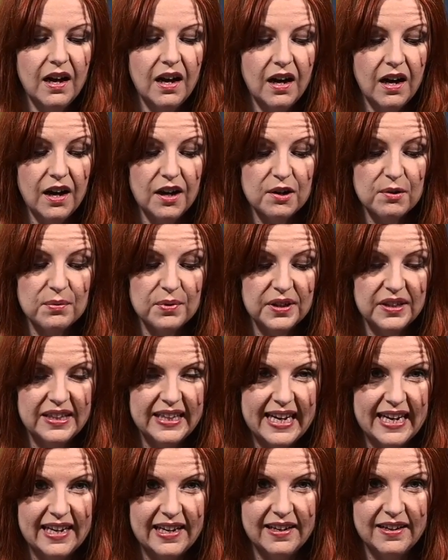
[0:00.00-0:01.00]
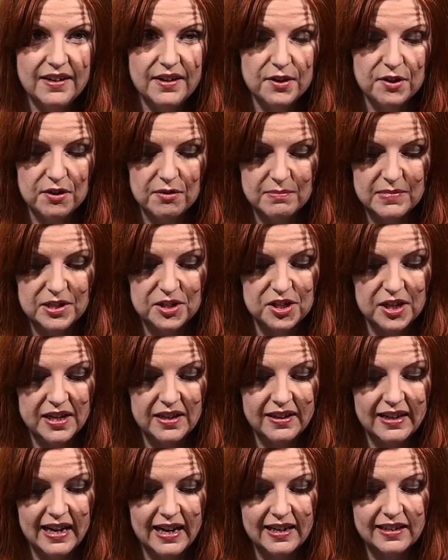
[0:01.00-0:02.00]
On a related note, Michelle
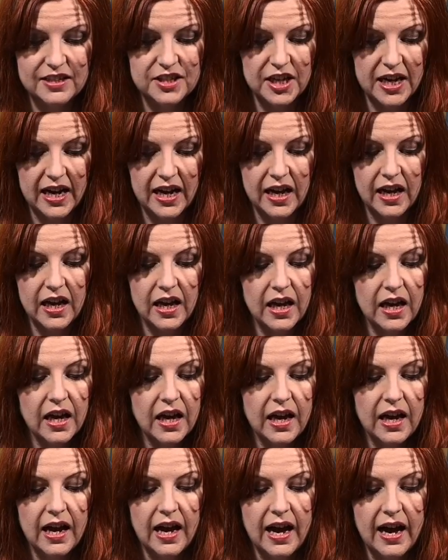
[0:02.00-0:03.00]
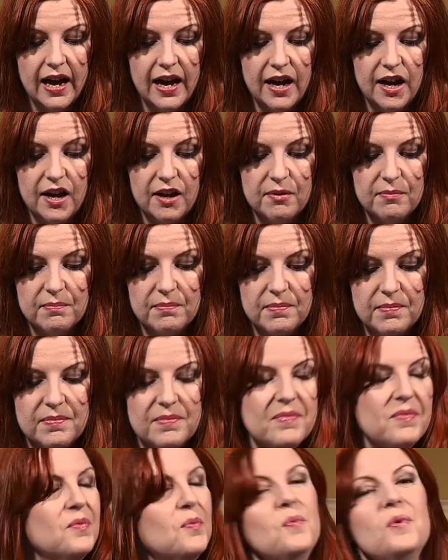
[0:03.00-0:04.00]
Gadja
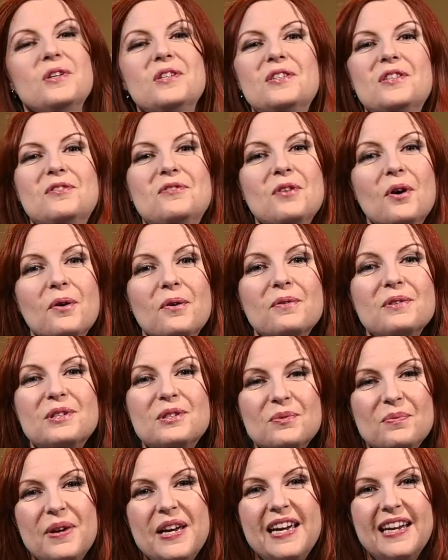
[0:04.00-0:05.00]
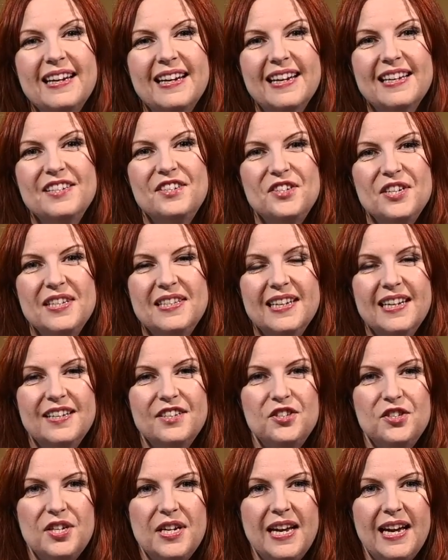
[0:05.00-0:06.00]
was so sweet, and she said
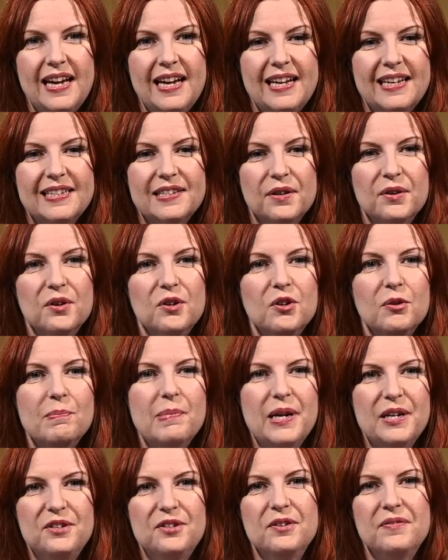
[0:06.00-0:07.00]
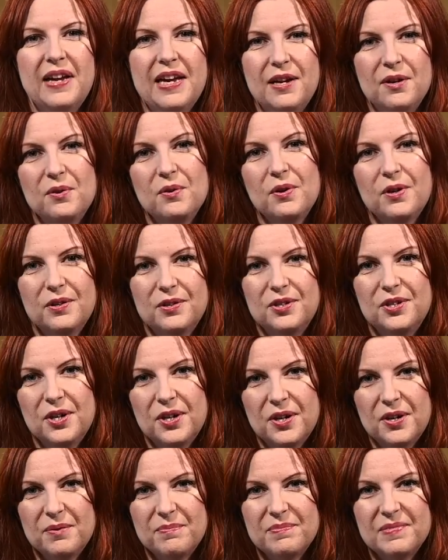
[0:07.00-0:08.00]
she has a whole bunch of acorn
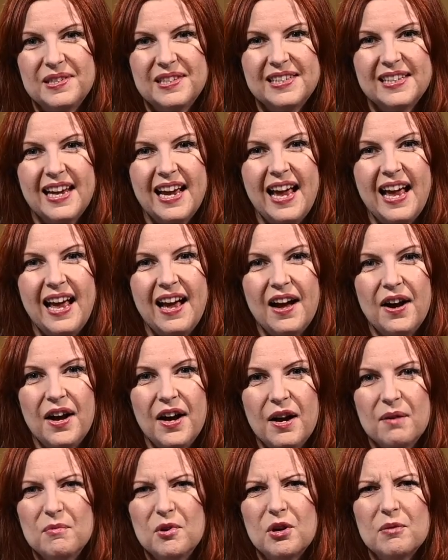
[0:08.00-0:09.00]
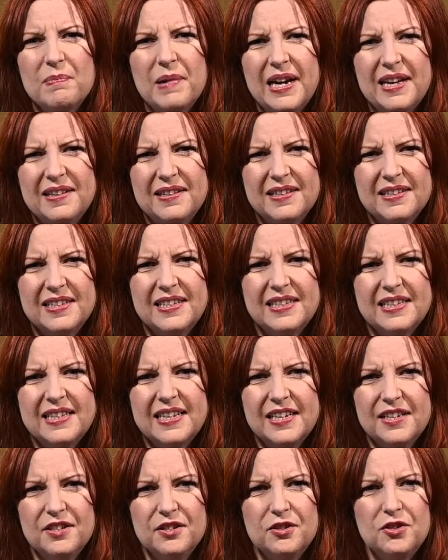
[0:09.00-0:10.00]
charms or buttons
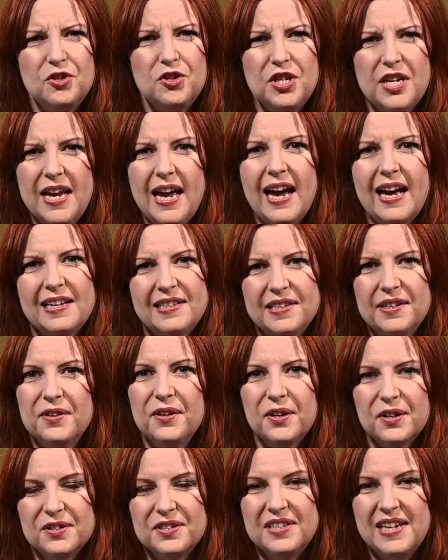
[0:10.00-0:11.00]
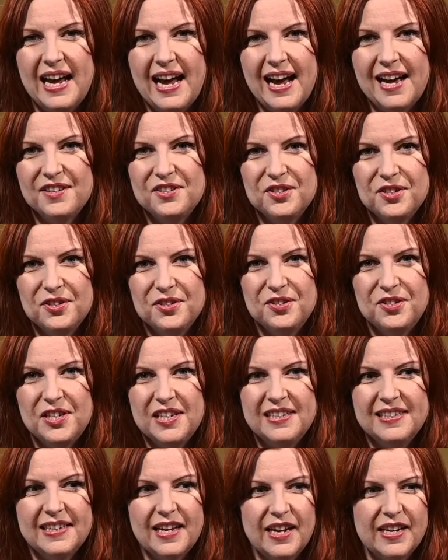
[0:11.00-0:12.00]
that she has in her stash, and
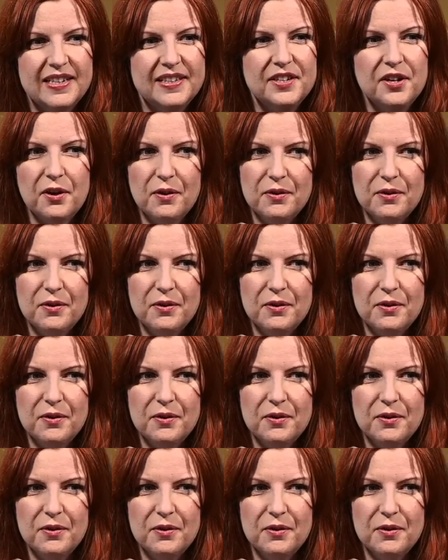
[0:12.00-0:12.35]
she said,